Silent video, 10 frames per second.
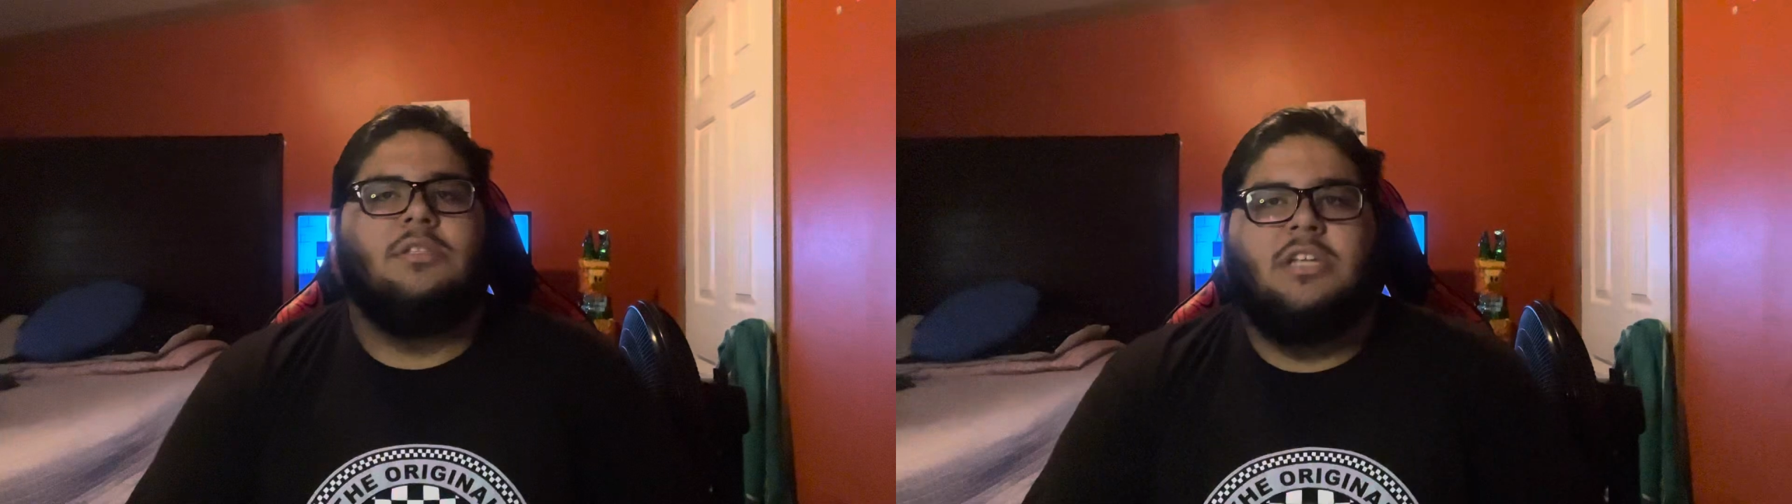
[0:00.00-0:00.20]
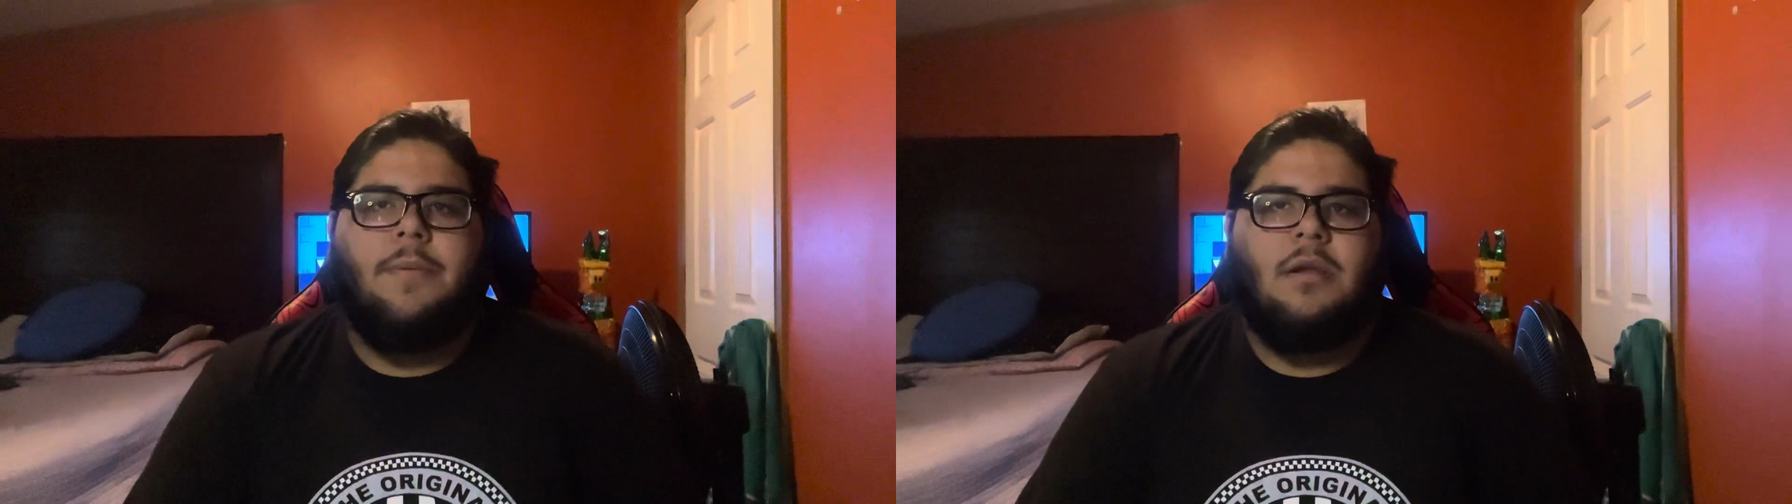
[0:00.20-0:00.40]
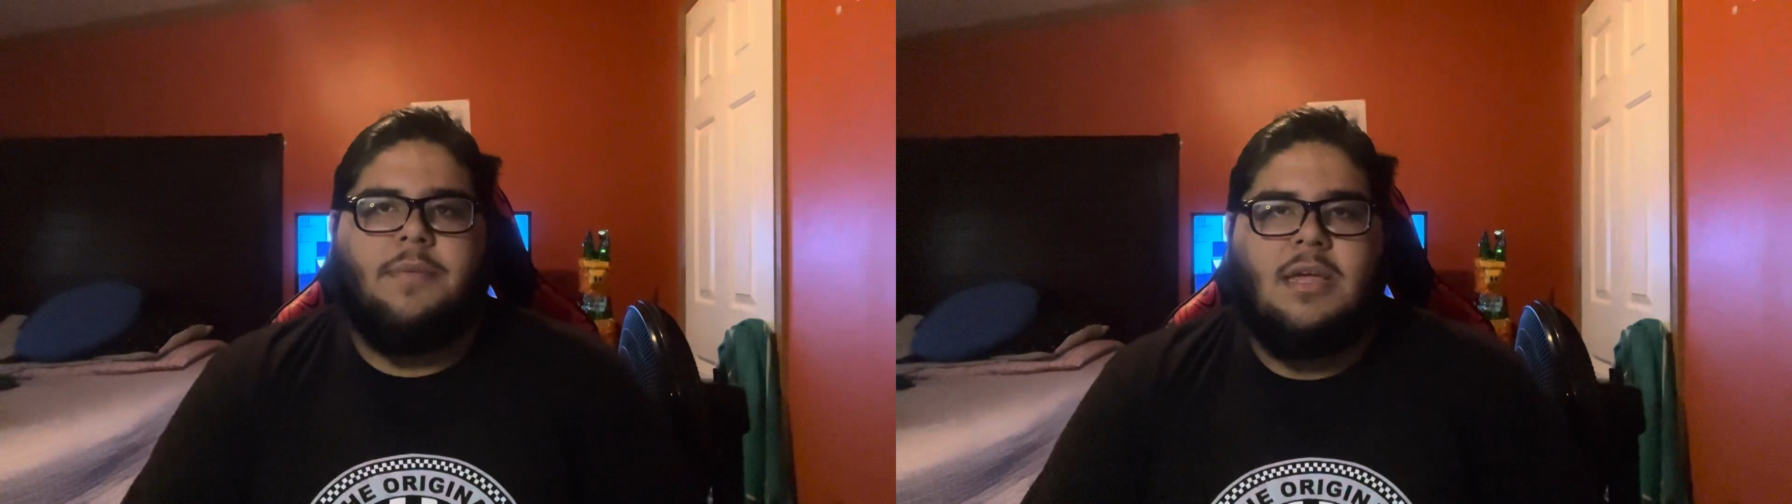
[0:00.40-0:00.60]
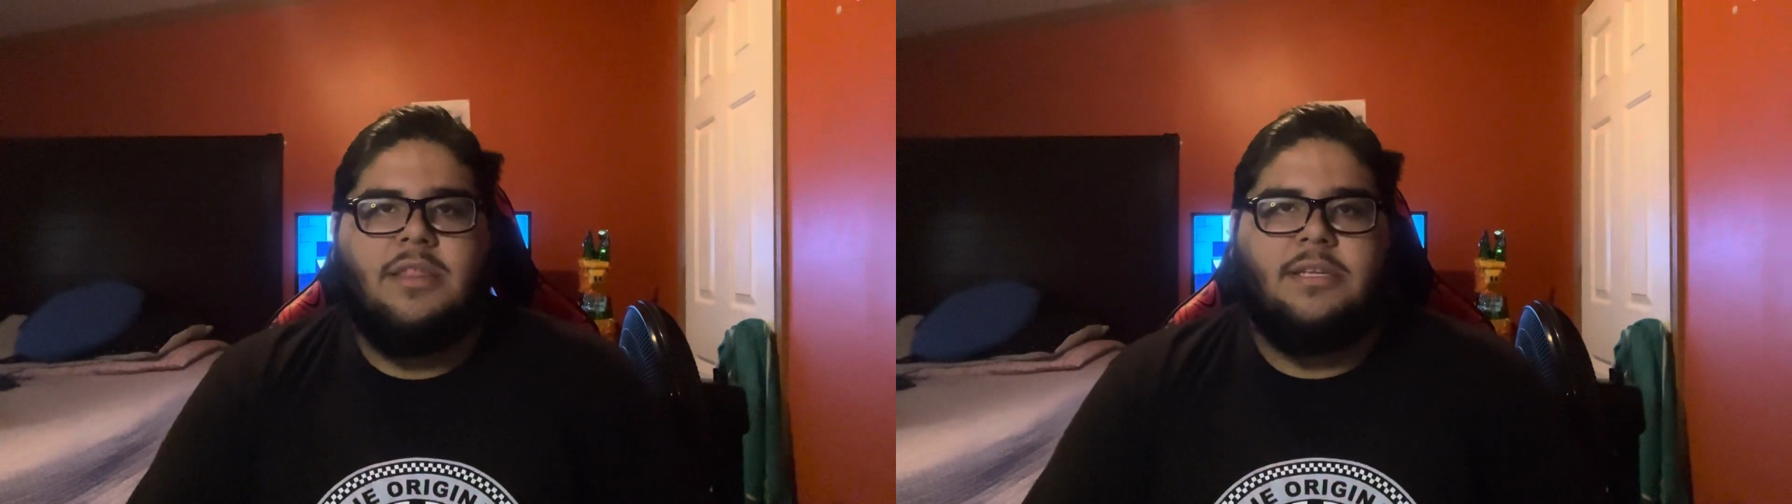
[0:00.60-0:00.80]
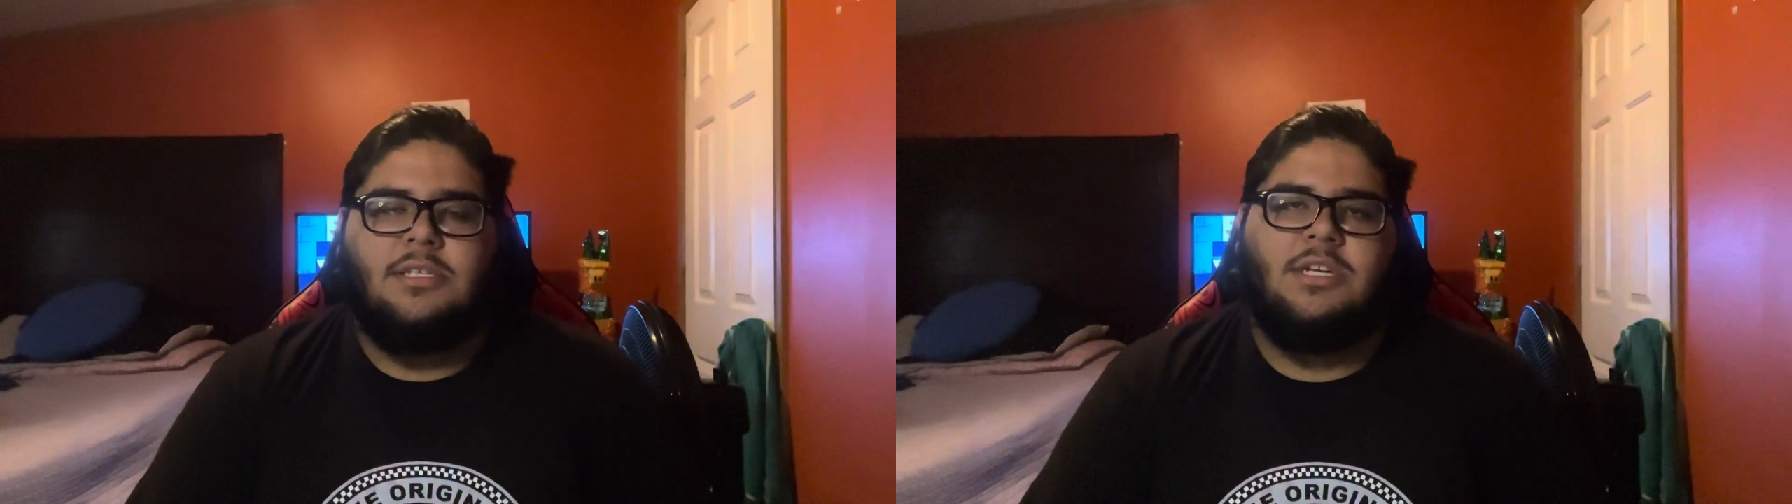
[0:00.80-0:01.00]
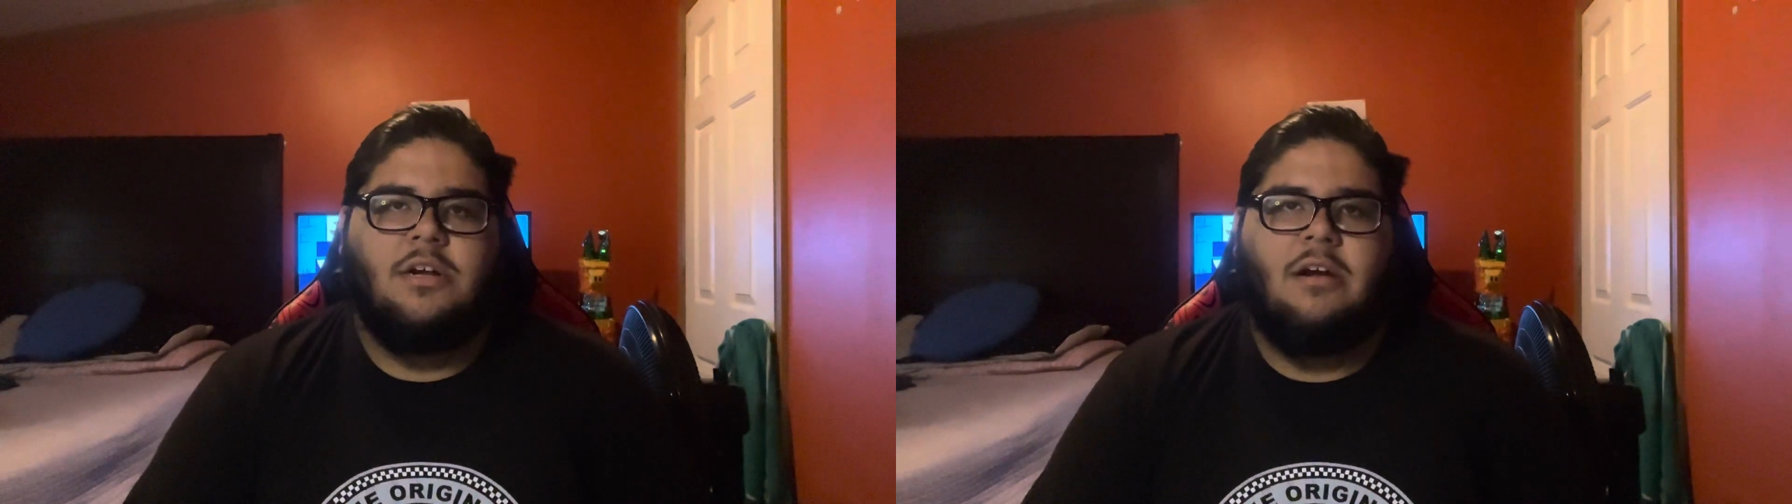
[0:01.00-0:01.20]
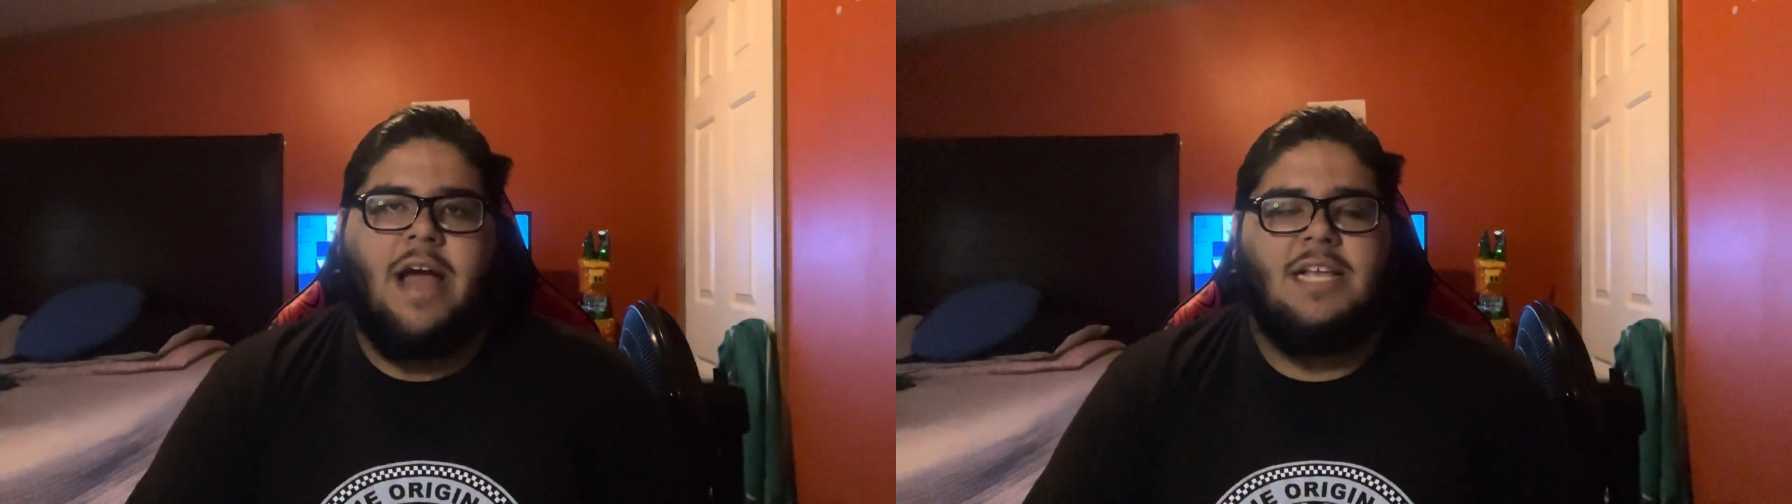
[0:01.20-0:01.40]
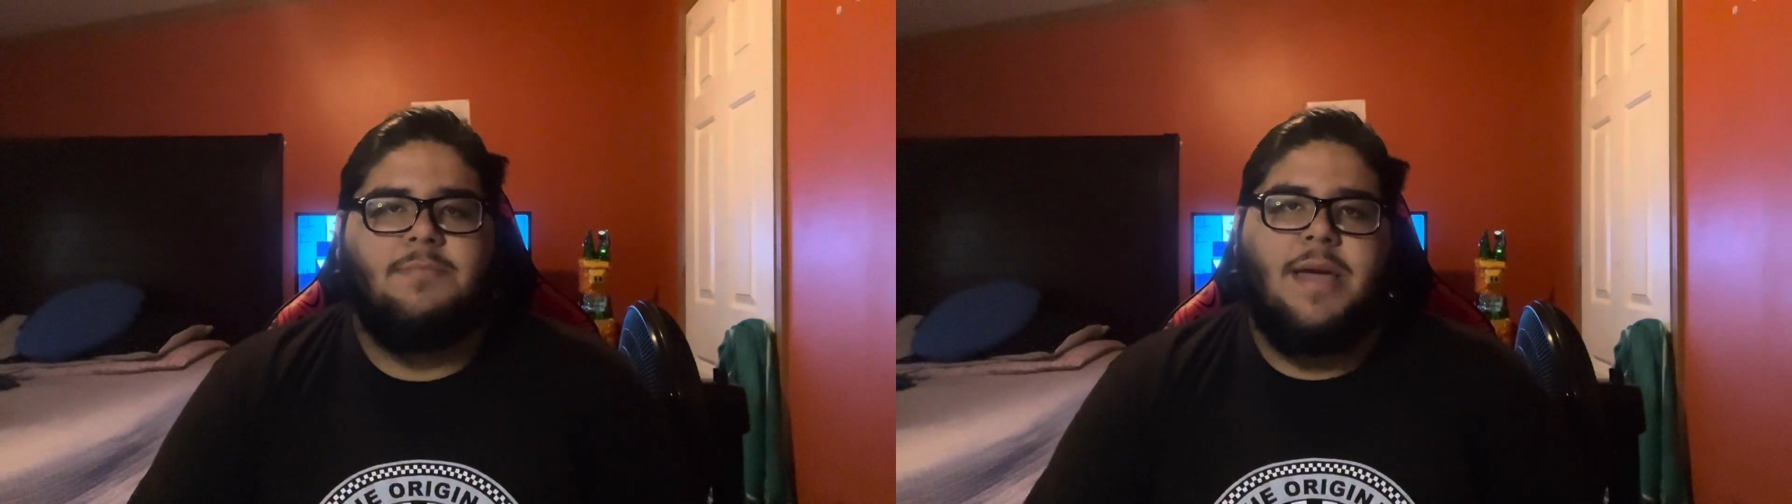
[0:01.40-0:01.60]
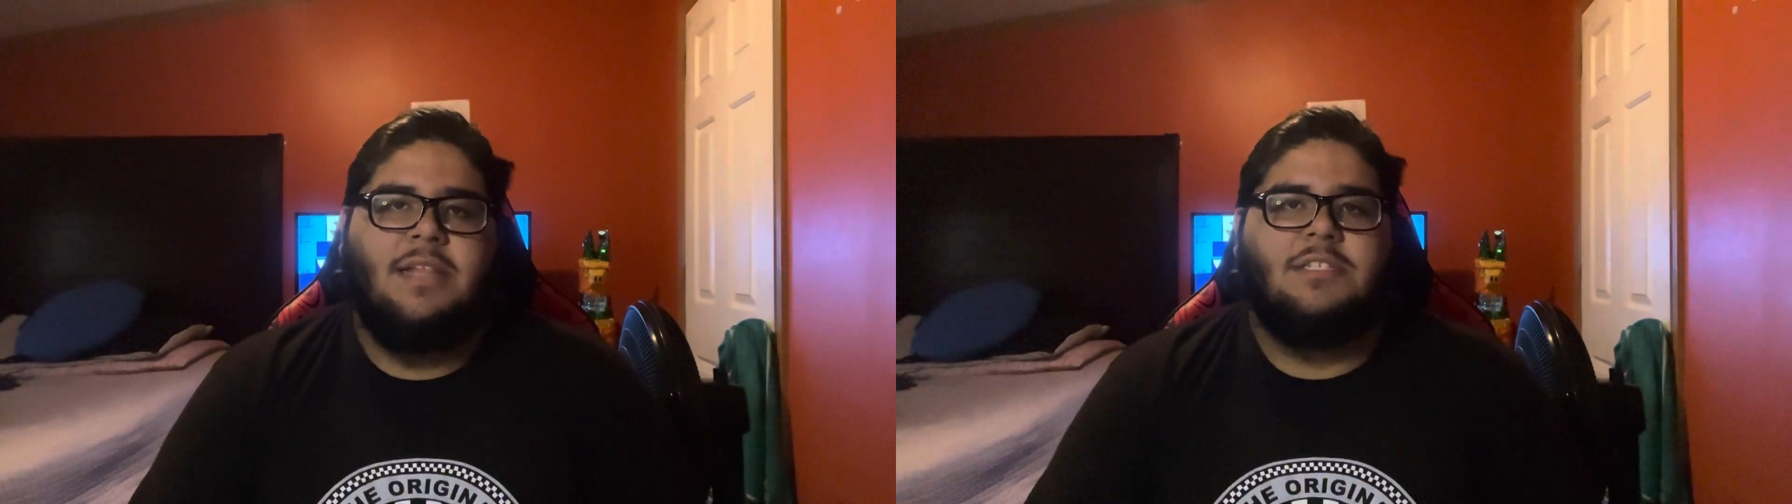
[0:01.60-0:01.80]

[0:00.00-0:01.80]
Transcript: WWE this year has made